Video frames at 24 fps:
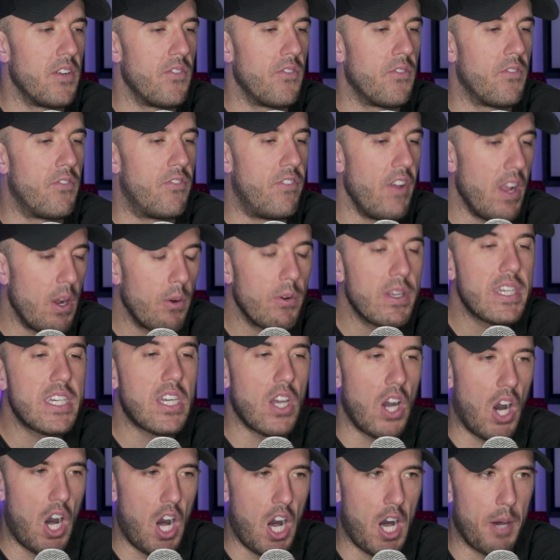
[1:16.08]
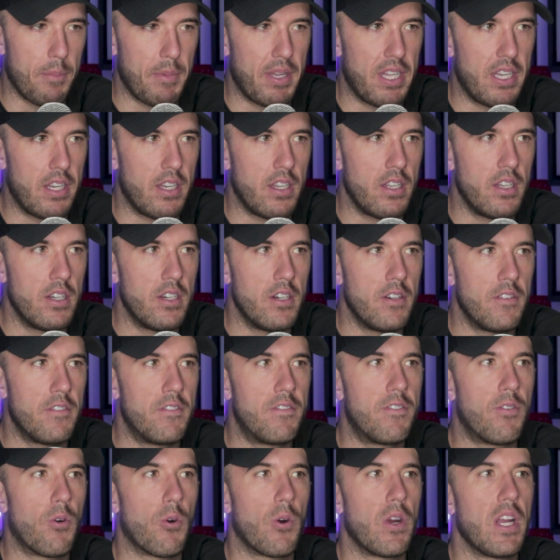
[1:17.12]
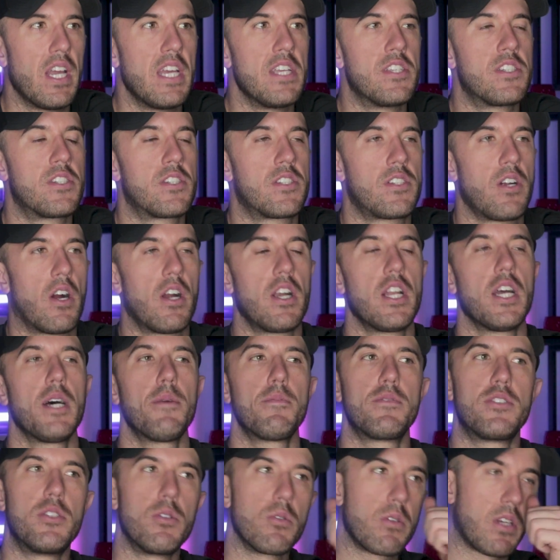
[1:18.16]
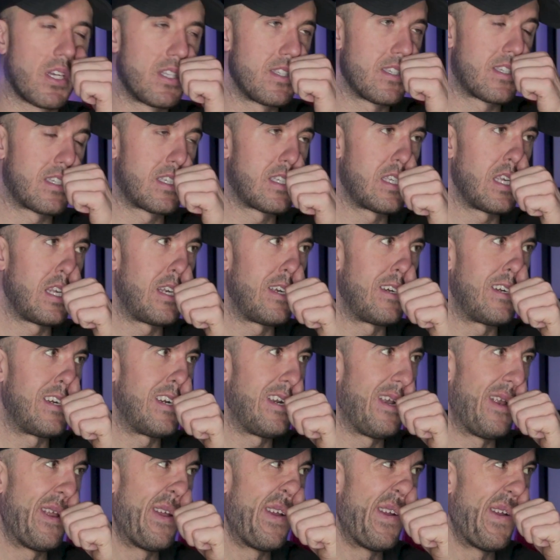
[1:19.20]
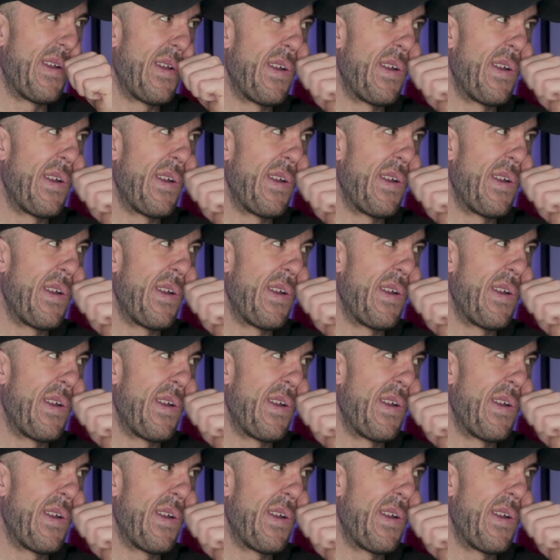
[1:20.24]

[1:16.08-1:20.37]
very common for a startup to consider